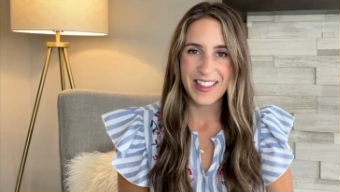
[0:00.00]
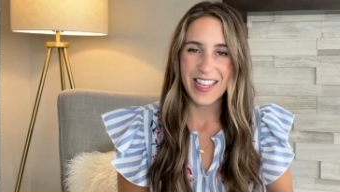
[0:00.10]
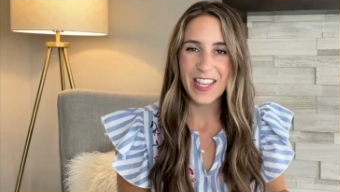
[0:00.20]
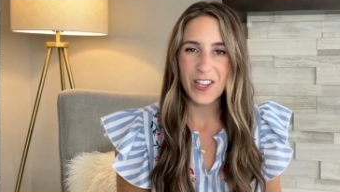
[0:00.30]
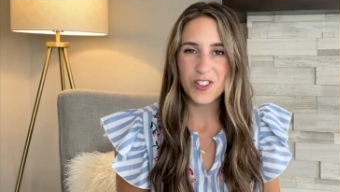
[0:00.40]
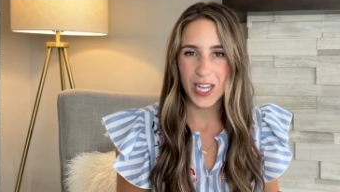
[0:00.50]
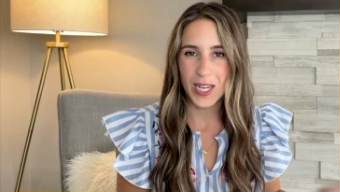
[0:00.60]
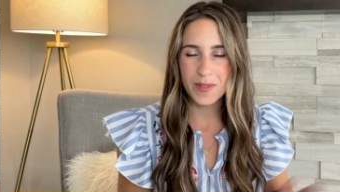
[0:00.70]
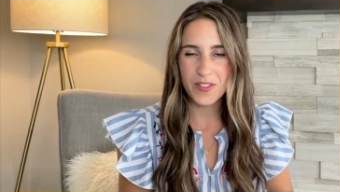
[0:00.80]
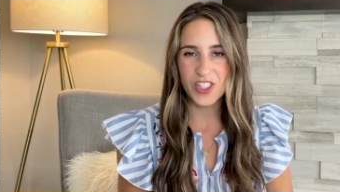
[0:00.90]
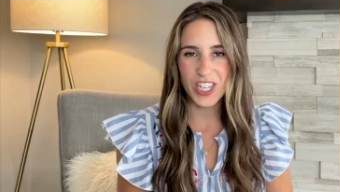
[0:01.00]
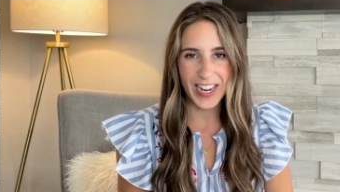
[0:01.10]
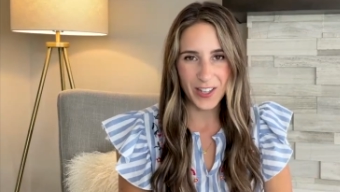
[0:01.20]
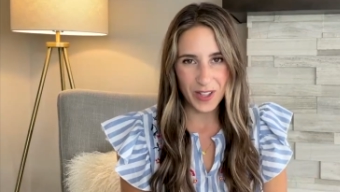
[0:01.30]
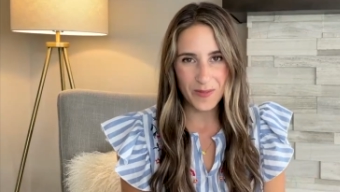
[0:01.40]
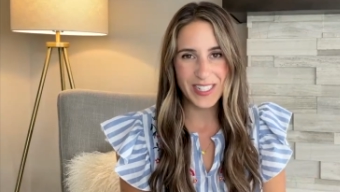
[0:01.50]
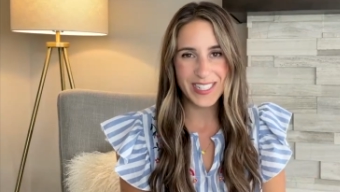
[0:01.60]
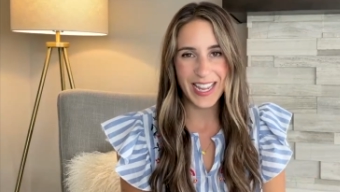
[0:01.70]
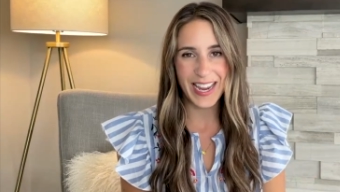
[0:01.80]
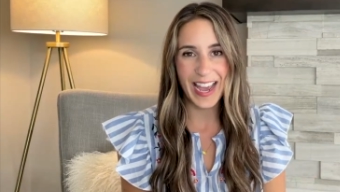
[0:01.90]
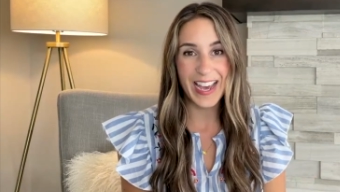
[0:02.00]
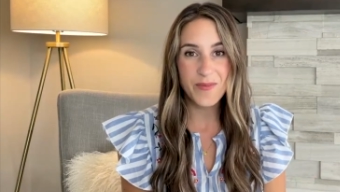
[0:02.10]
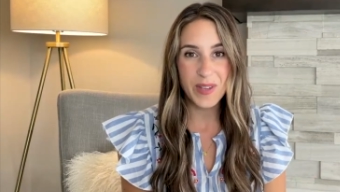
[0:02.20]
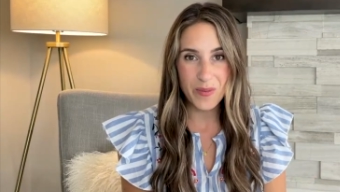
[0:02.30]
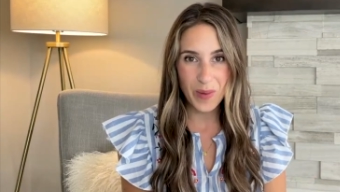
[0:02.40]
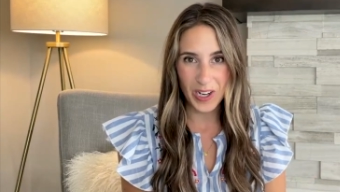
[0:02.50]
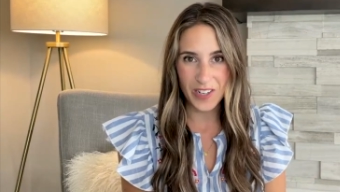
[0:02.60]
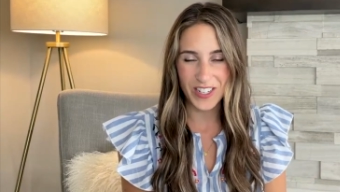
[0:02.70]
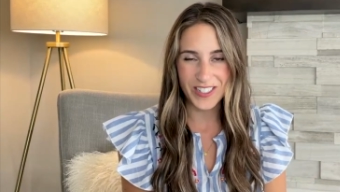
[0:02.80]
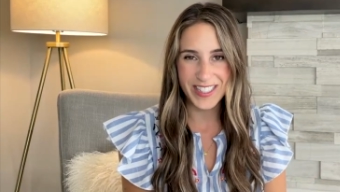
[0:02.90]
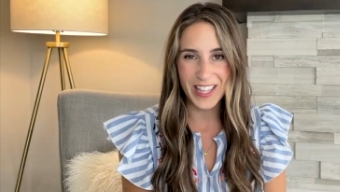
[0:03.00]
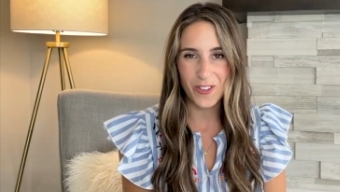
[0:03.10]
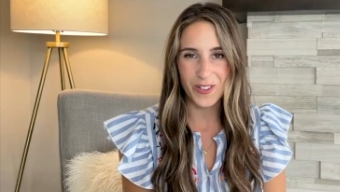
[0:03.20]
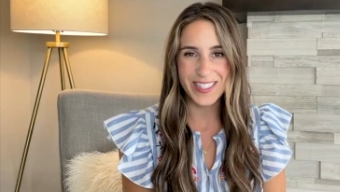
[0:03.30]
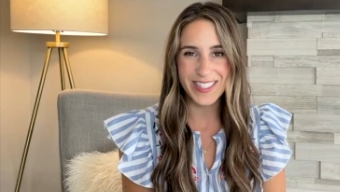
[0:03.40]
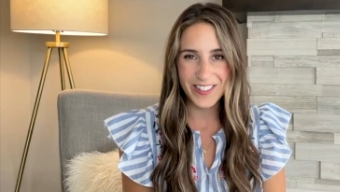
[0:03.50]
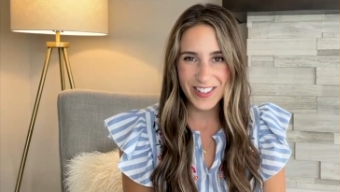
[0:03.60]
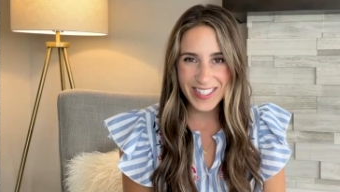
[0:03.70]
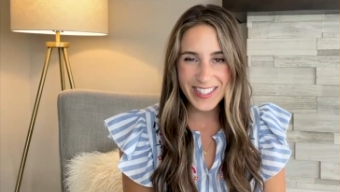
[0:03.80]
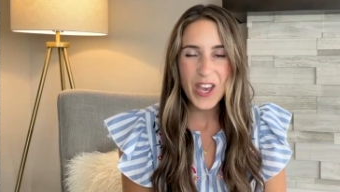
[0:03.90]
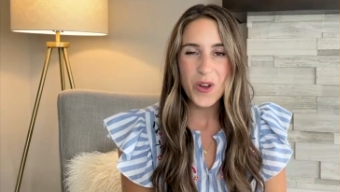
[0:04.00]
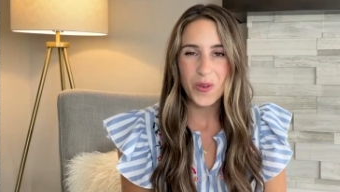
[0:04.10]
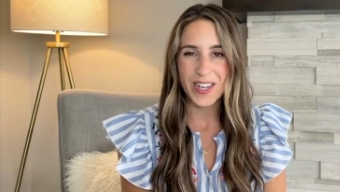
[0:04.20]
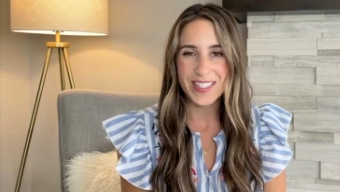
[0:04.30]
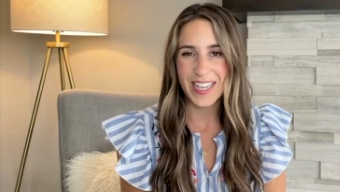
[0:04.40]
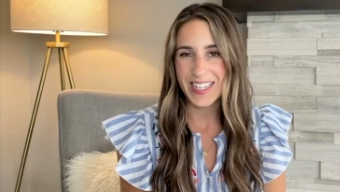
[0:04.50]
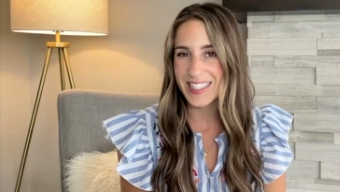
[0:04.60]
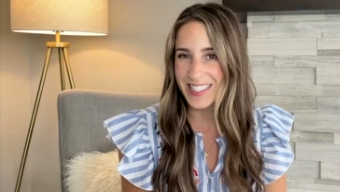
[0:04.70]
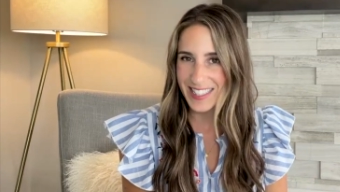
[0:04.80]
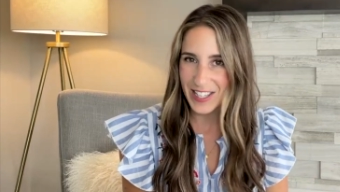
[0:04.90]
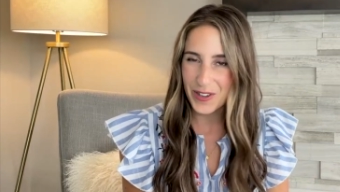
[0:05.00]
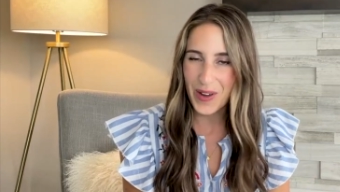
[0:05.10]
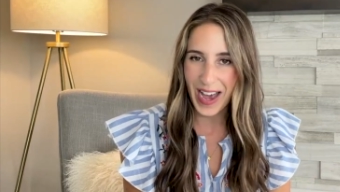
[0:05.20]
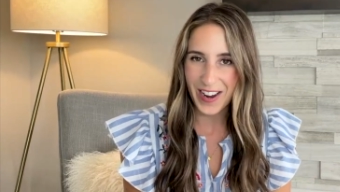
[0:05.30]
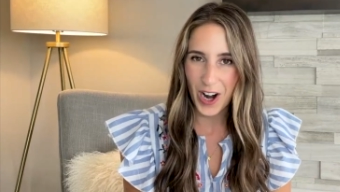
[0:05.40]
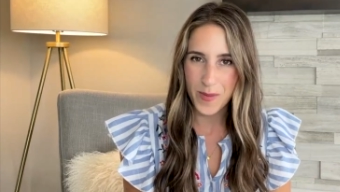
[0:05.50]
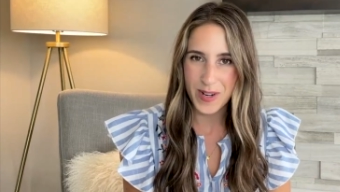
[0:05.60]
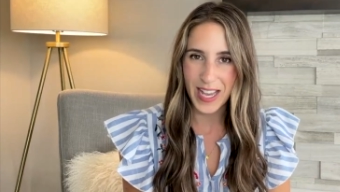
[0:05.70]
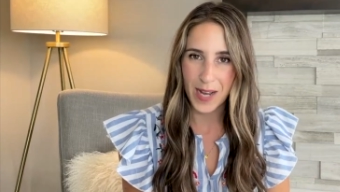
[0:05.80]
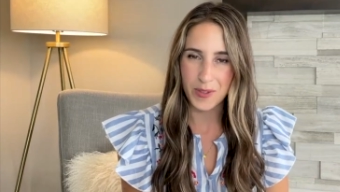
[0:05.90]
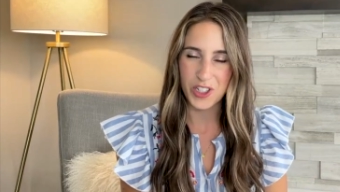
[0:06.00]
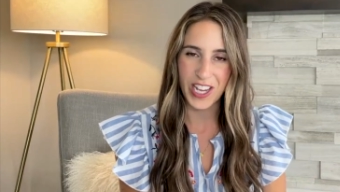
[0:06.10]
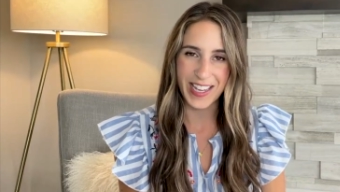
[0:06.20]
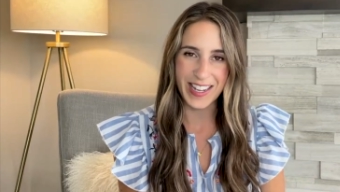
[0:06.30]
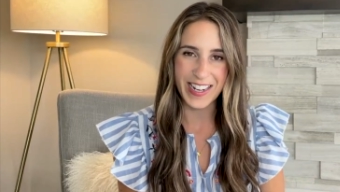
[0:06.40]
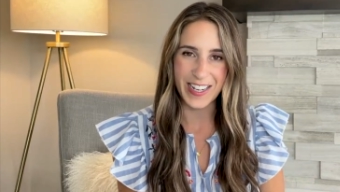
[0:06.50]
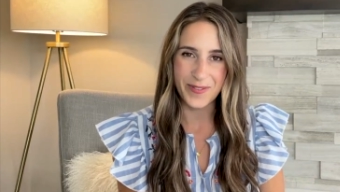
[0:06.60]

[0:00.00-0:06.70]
Thank you, James, for chatting with me today and being part of our C3 series. We're excited to see you at Carbon Capture Canada.